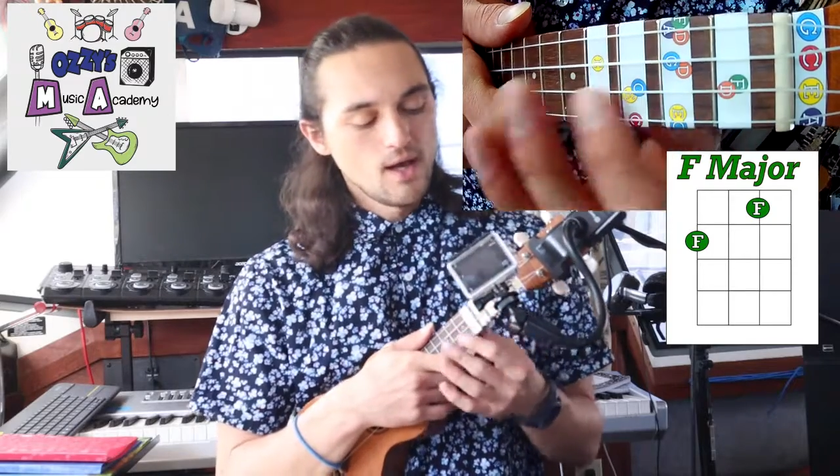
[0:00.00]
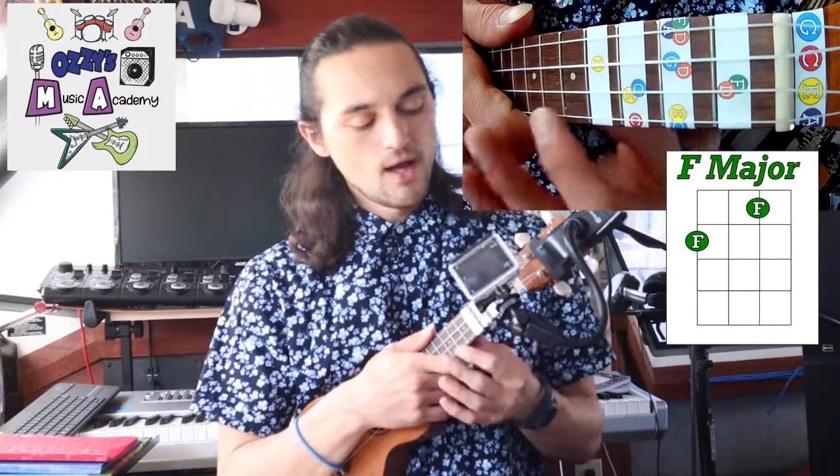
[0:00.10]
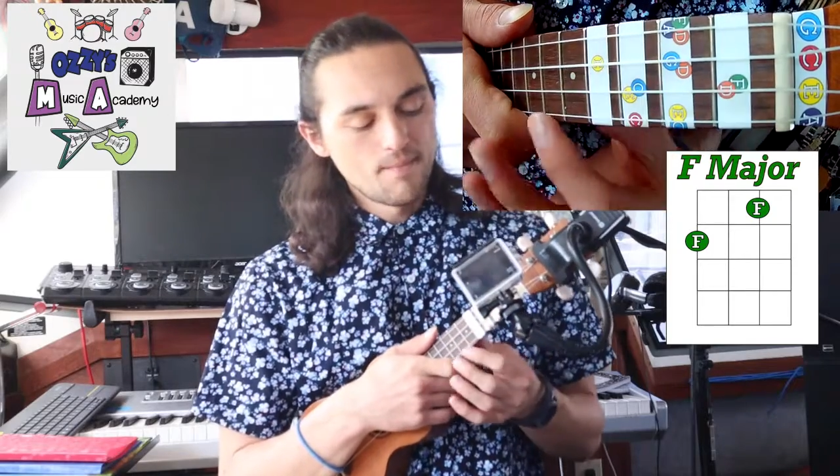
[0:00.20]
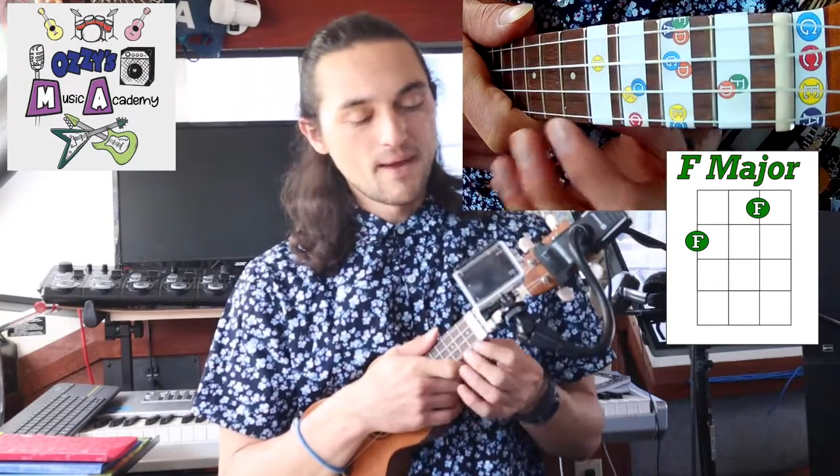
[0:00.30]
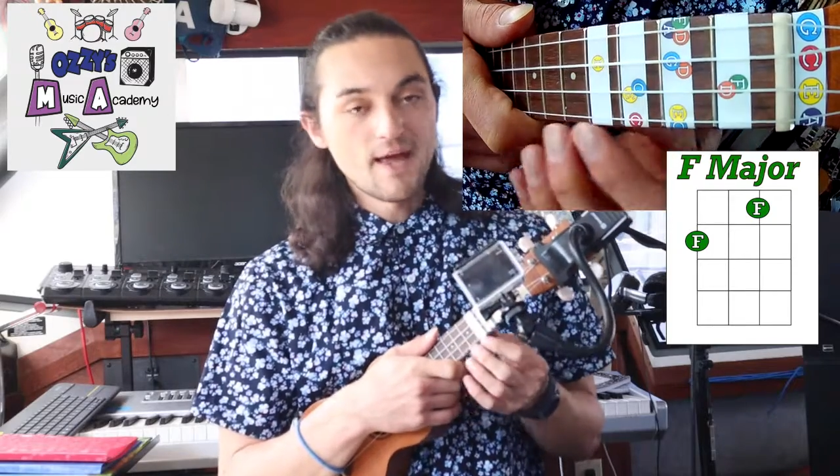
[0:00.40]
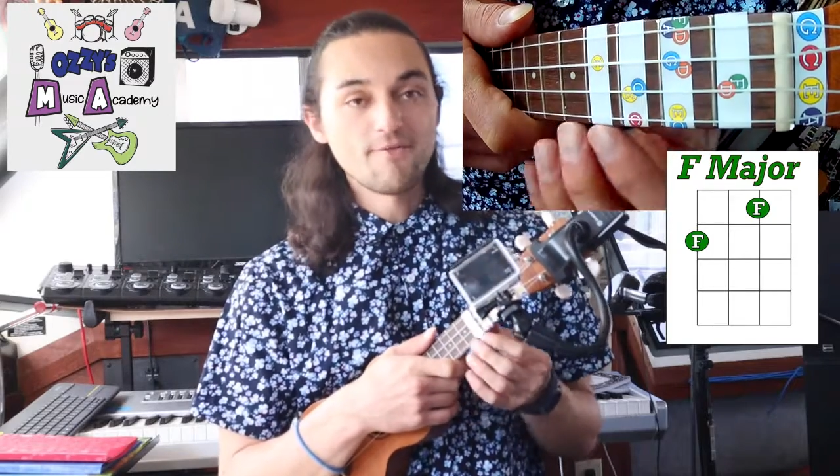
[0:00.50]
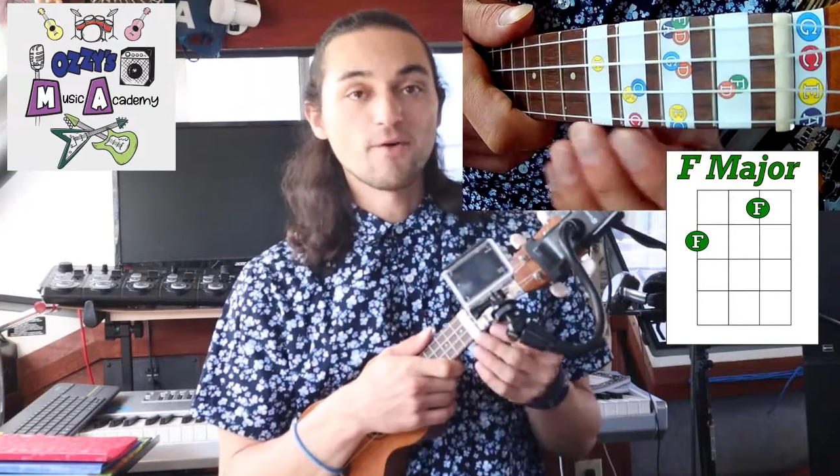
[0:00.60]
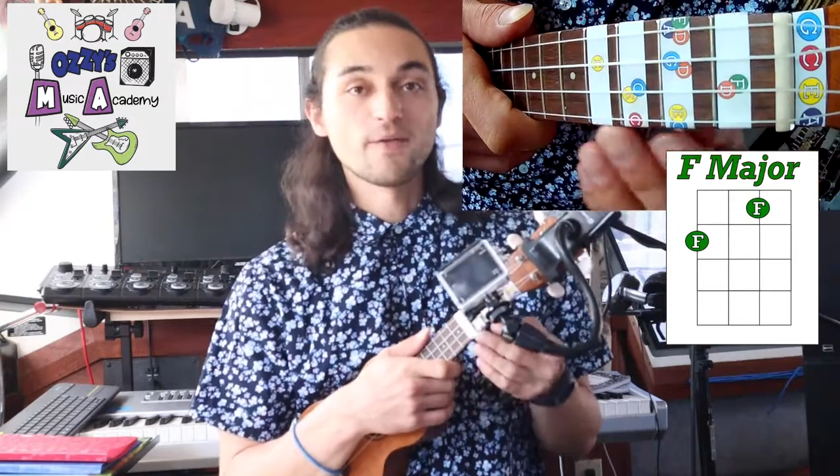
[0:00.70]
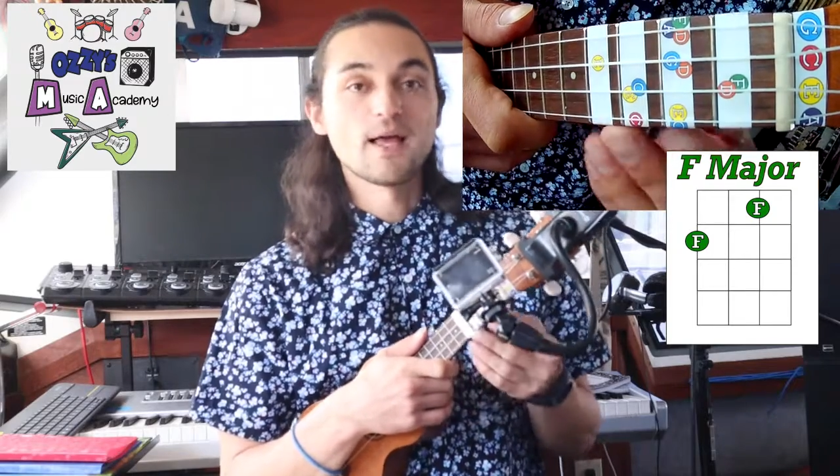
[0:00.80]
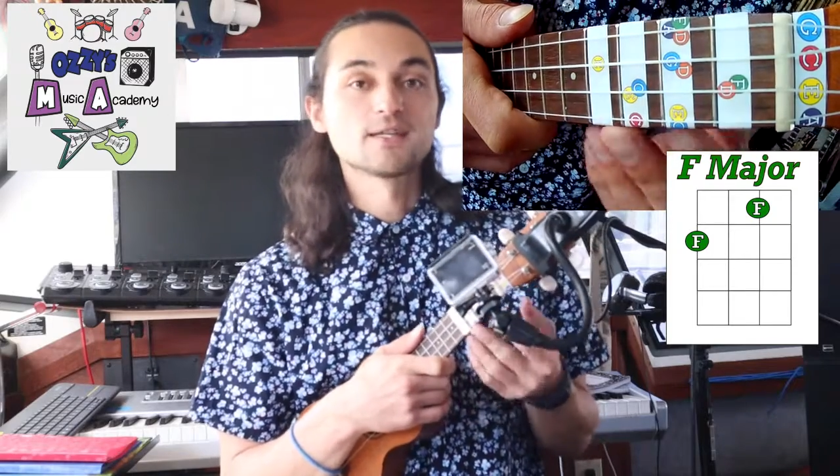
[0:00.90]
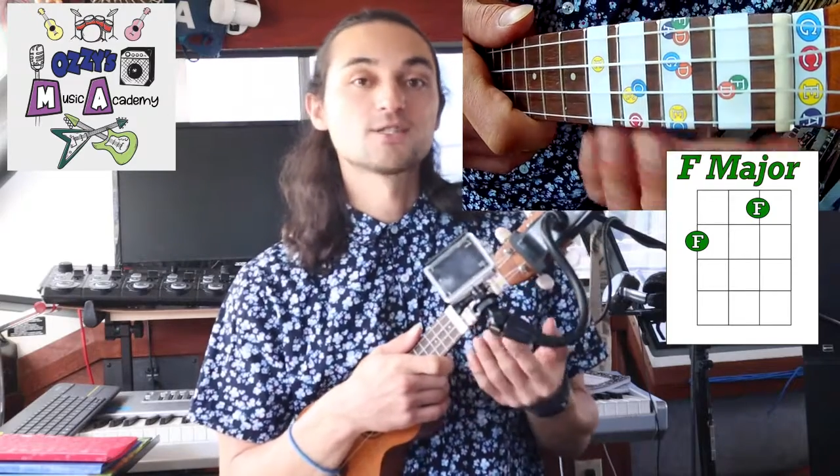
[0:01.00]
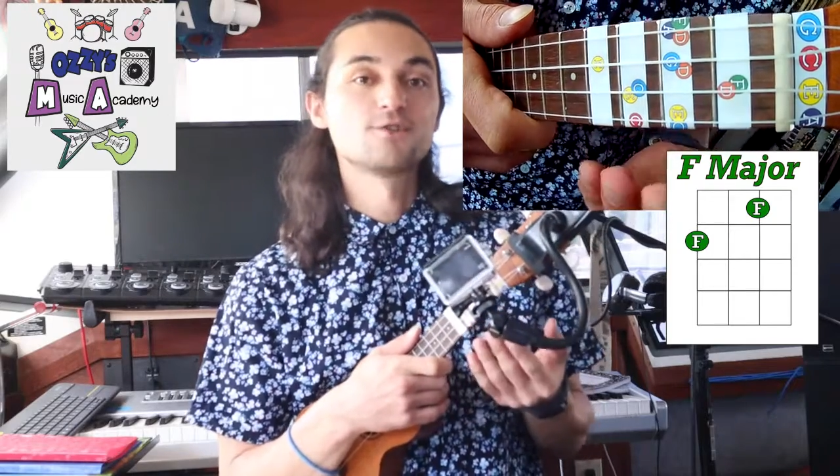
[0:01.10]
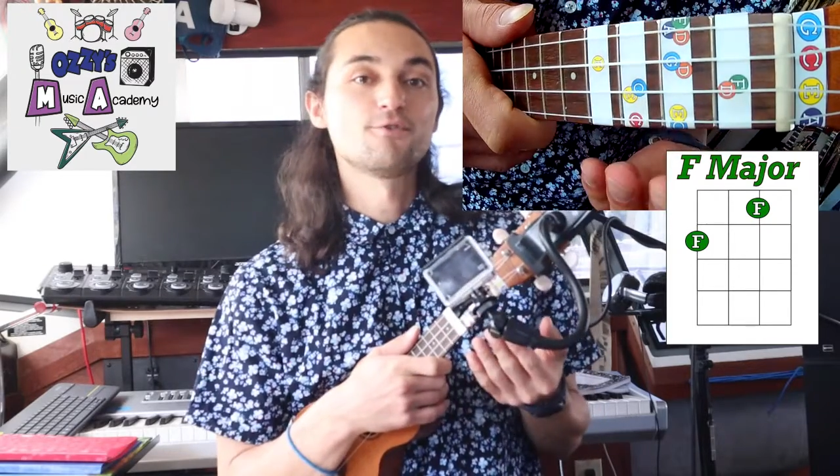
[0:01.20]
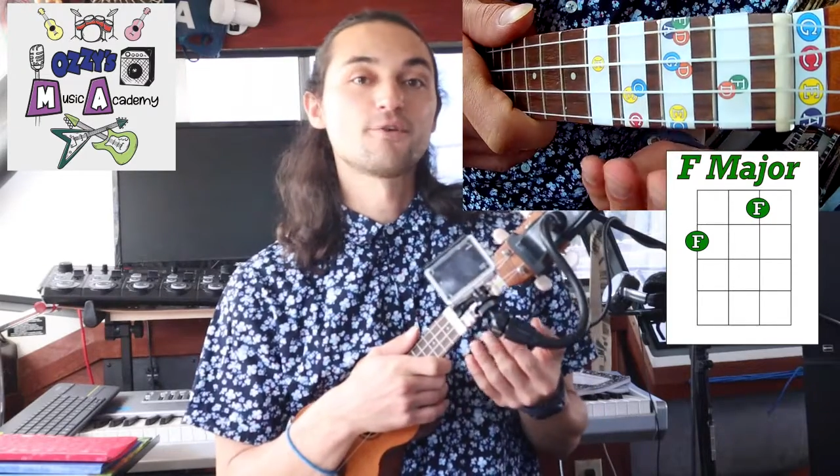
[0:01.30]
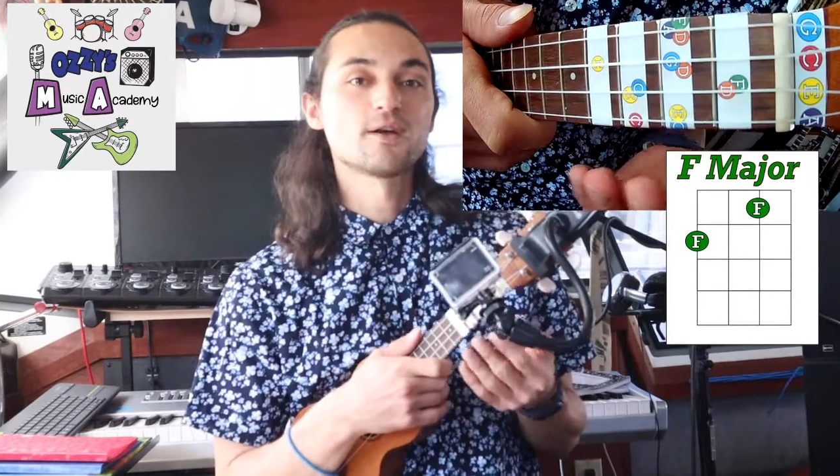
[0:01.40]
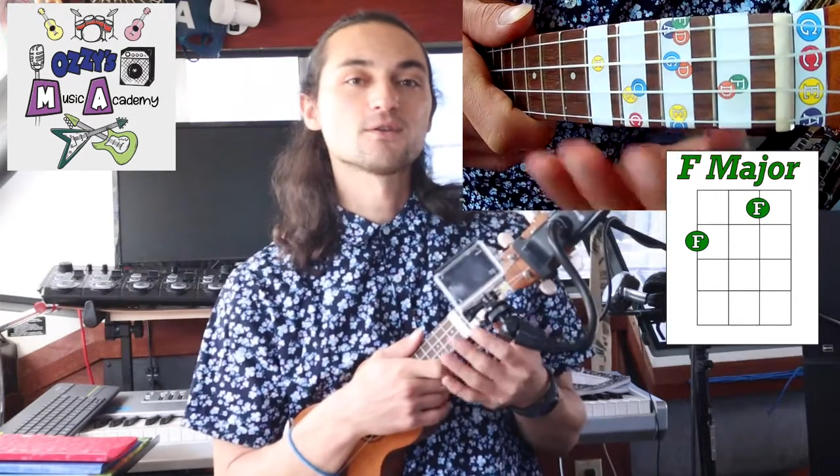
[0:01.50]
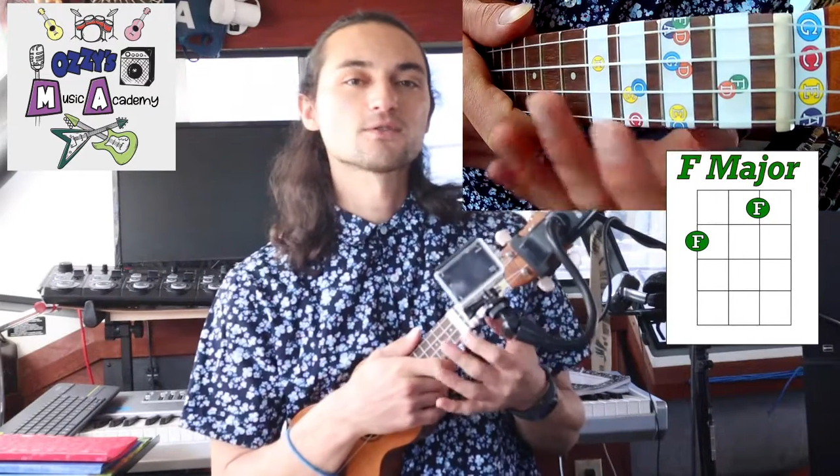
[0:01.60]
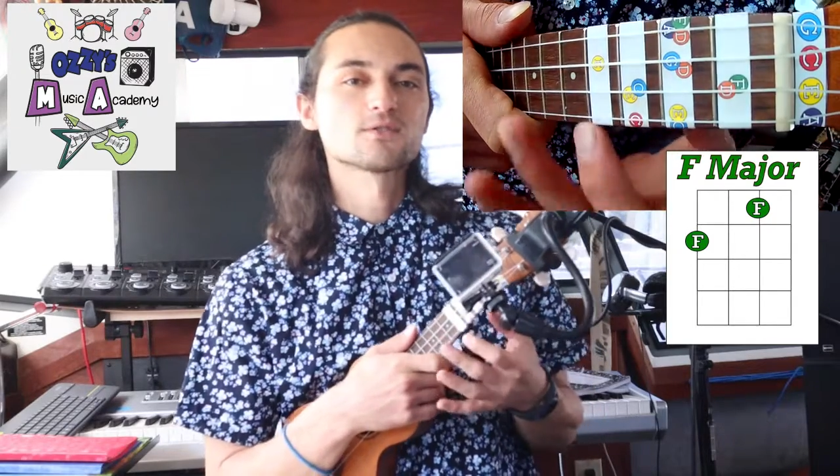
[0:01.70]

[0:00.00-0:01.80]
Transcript: F only has 2 fingers,